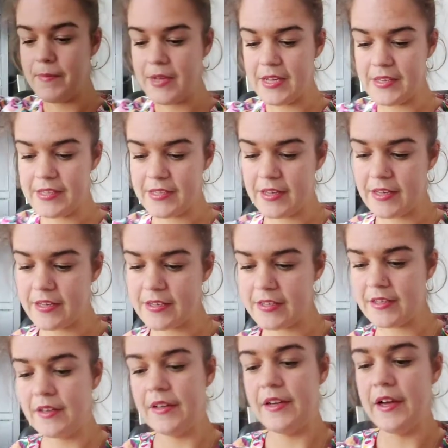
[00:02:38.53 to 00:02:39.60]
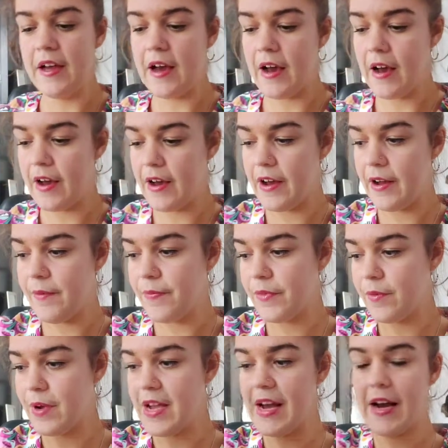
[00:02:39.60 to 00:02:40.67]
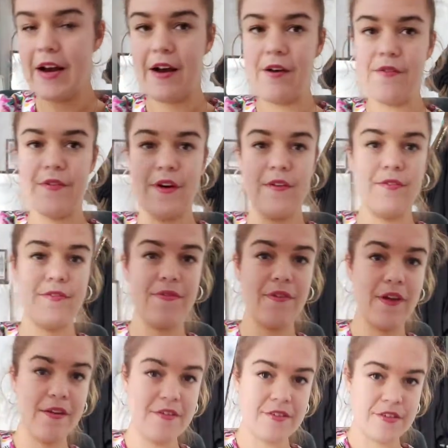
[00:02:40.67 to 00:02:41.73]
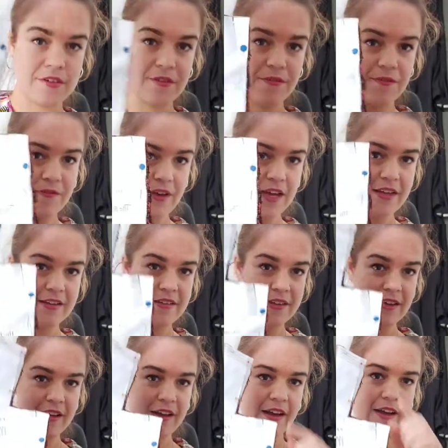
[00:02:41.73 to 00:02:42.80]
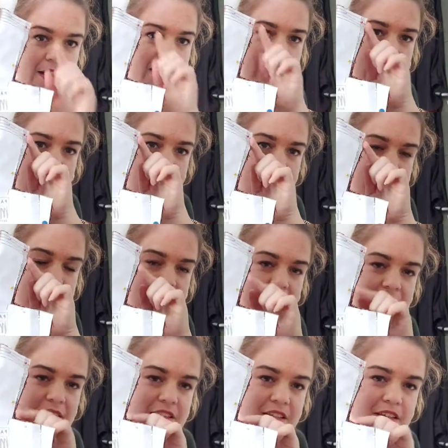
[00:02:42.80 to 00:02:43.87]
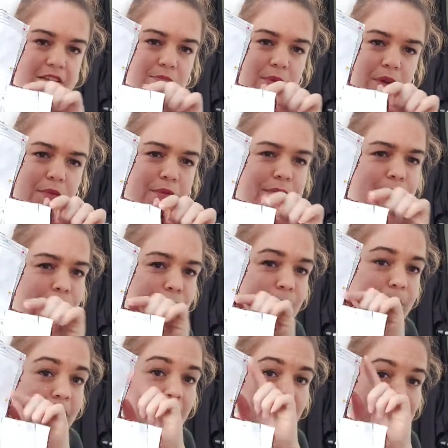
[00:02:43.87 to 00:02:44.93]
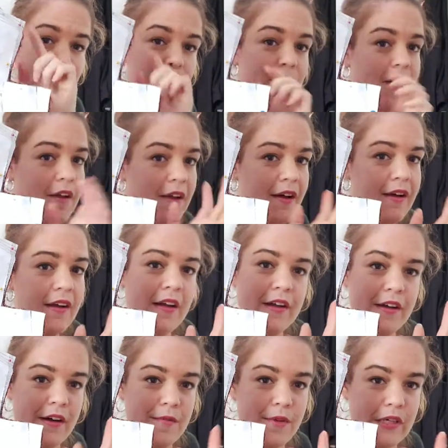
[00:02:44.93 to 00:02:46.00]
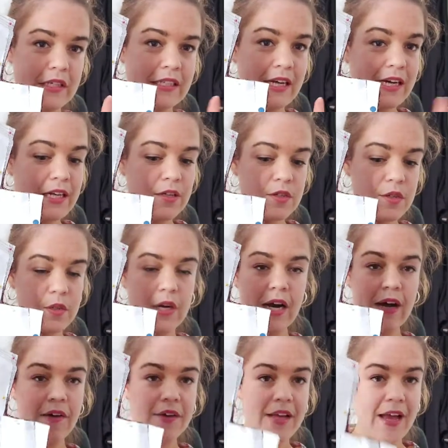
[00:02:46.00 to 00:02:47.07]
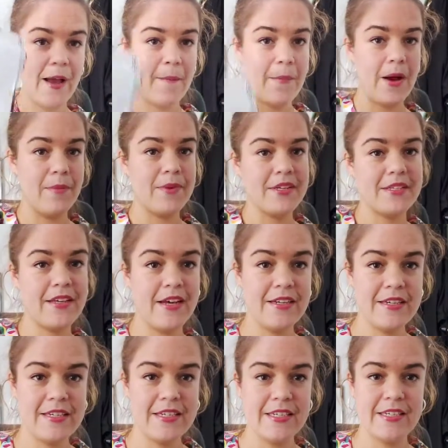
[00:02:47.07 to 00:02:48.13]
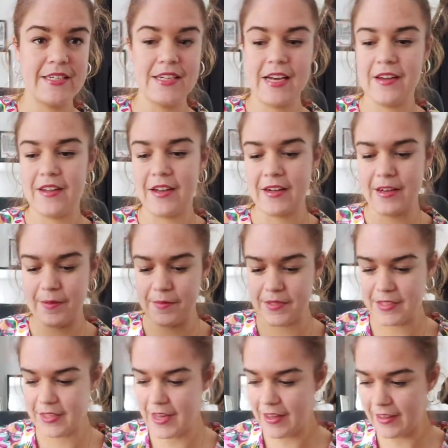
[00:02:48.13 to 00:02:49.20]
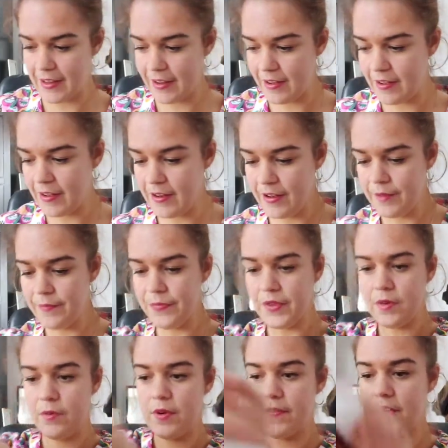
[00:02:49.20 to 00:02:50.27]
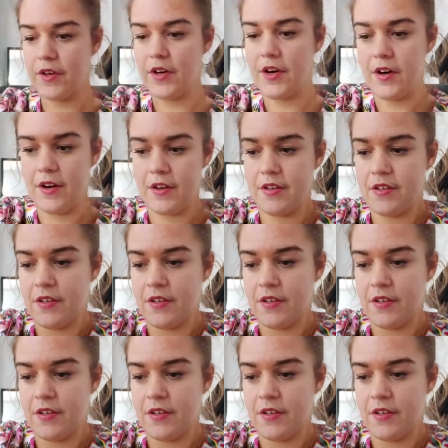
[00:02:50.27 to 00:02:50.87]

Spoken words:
pieces. We have a front facing, and I understand that this bit will form part of the collar. I'm not exactly sure how yet, but I'm excited to see how that comes together. We've got